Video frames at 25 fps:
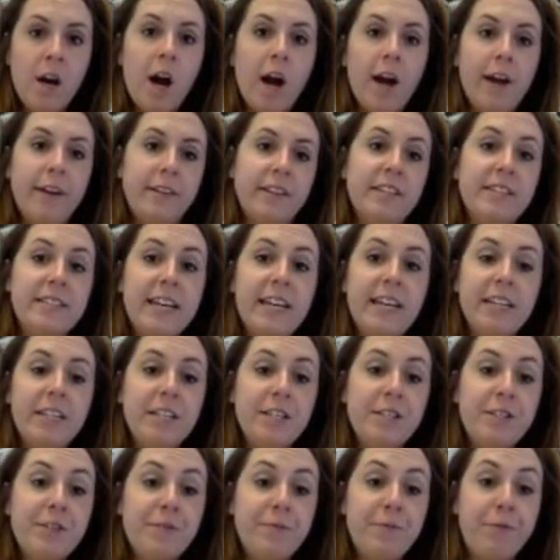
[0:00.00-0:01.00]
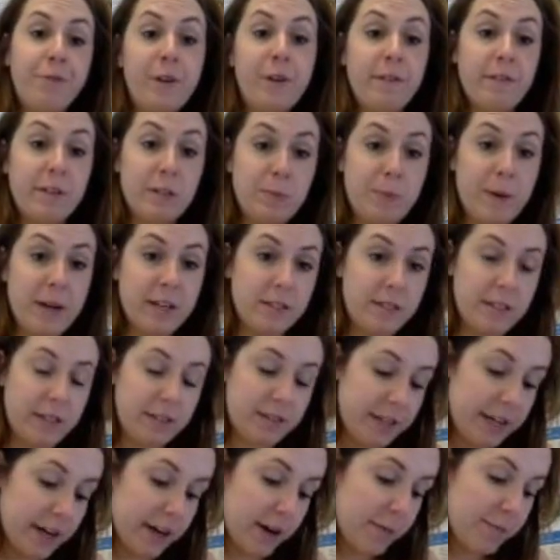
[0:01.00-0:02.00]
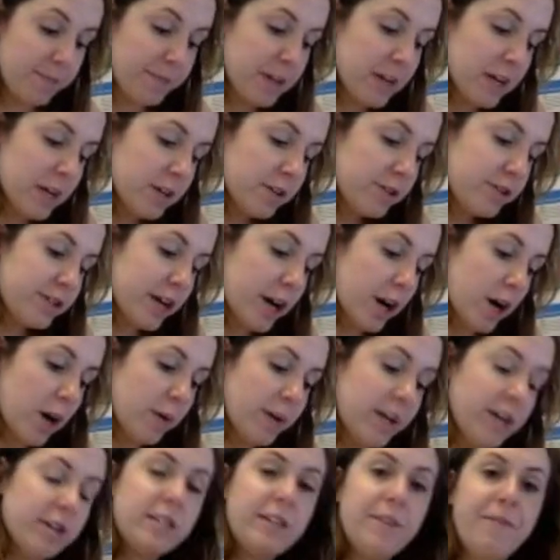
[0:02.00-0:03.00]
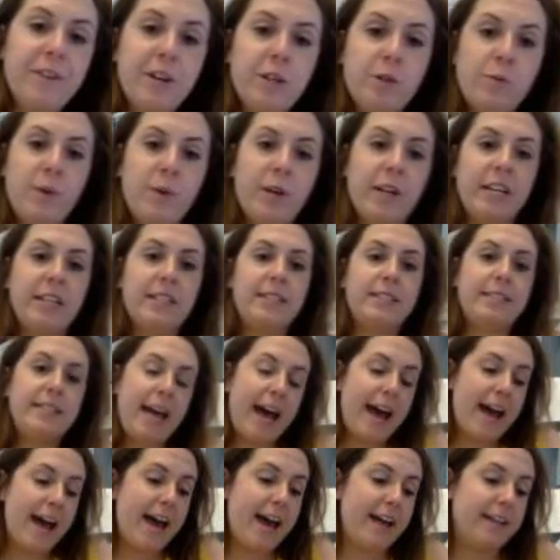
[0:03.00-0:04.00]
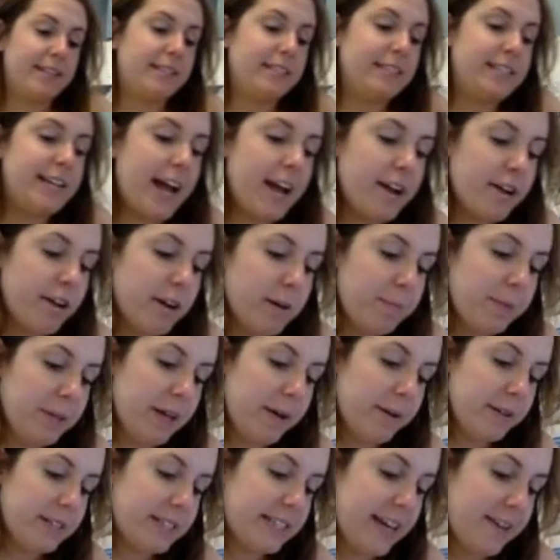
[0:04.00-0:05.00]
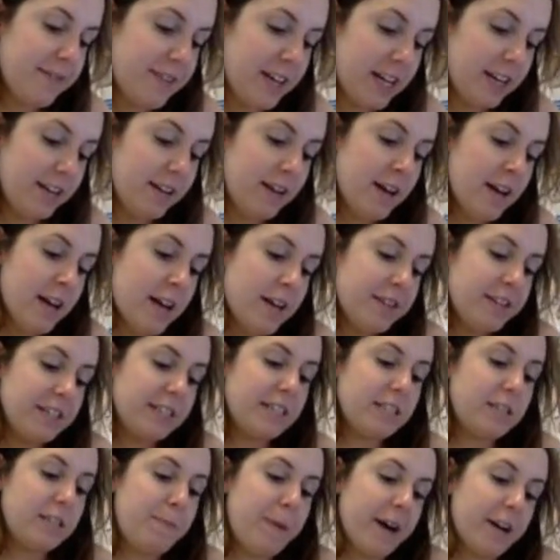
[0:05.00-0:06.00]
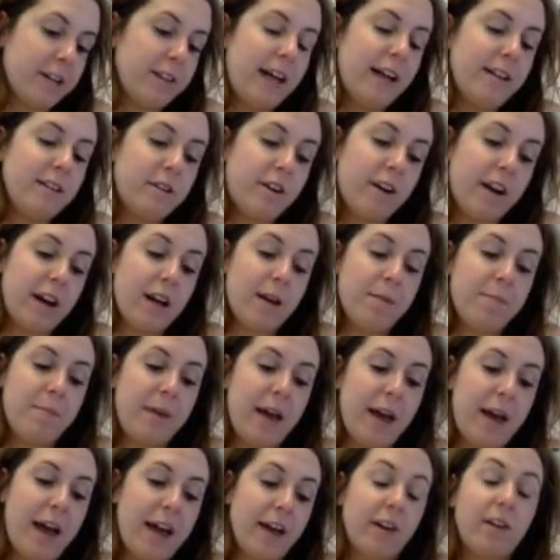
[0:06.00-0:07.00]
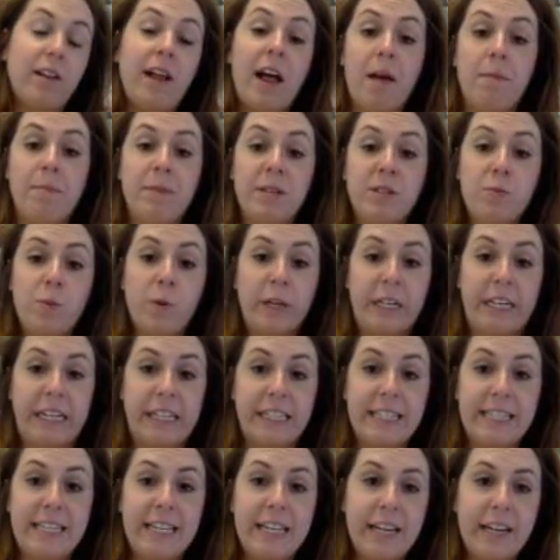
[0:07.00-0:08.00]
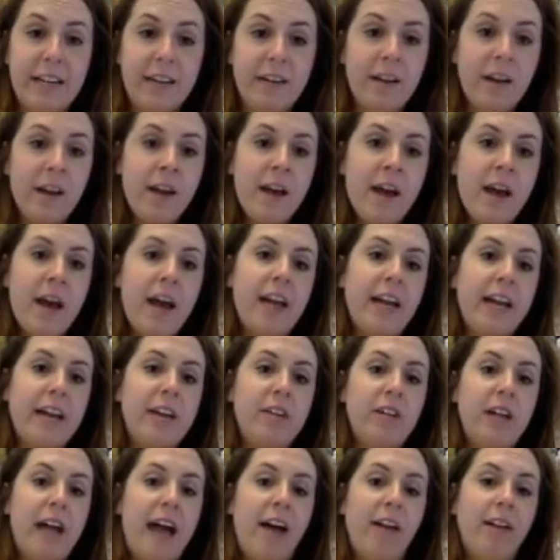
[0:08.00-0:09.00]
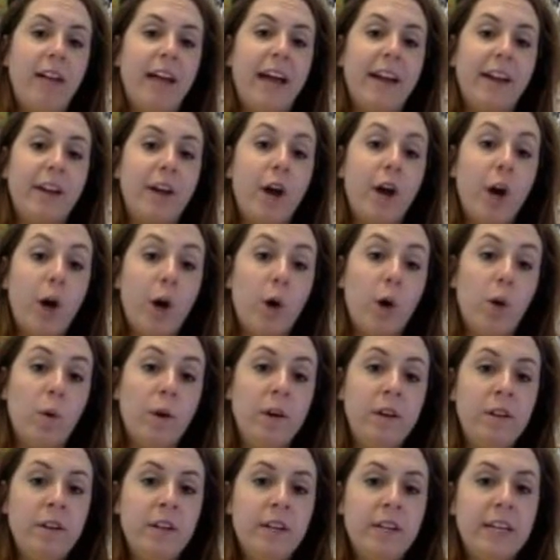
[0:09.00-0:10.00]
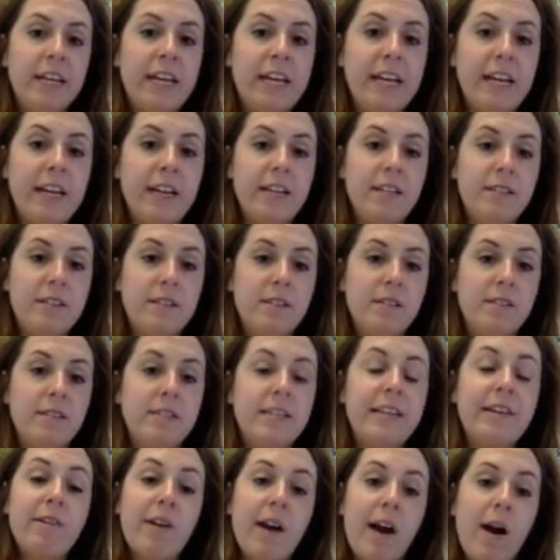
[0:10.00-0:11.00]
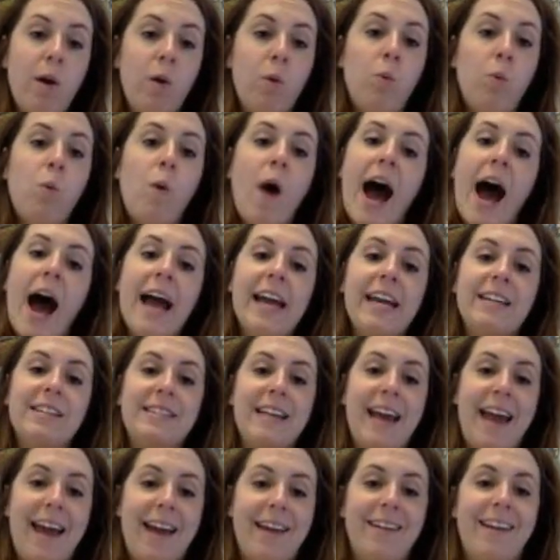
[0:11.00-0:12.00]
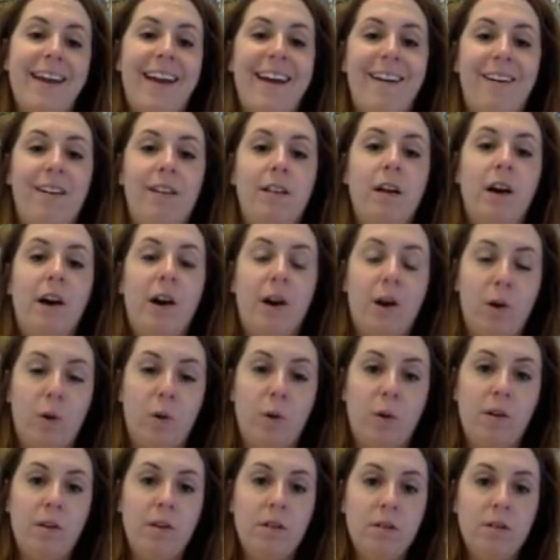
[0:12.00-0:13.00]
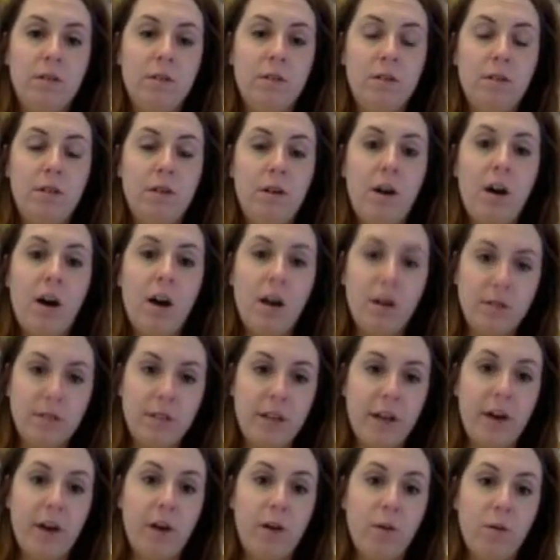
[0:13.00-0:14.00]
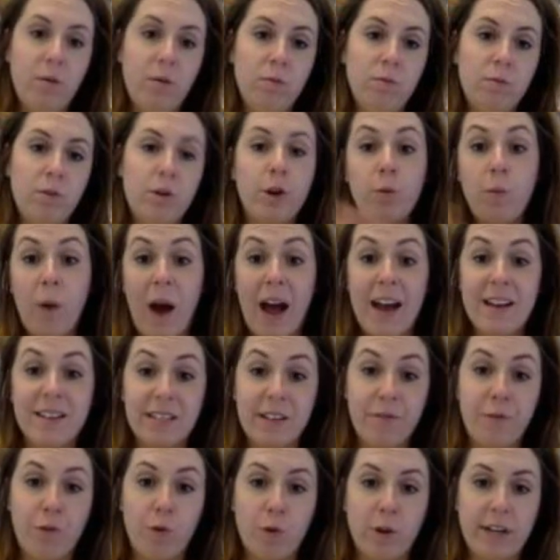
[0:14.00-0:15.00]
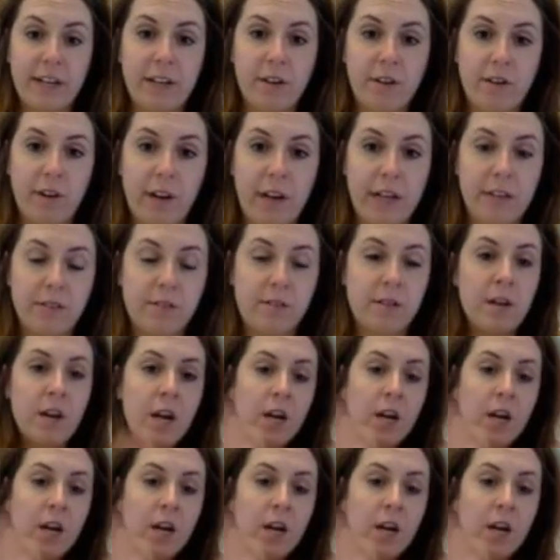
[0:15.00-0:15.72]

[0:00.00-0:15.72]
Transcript: All right, let's get into some free responses here. So here's the first one. It says, the diagram below is given. This is a parallelogram. Angle M is 118, and angle LNO is 0. Why is NLO also or why is it 40 degrees?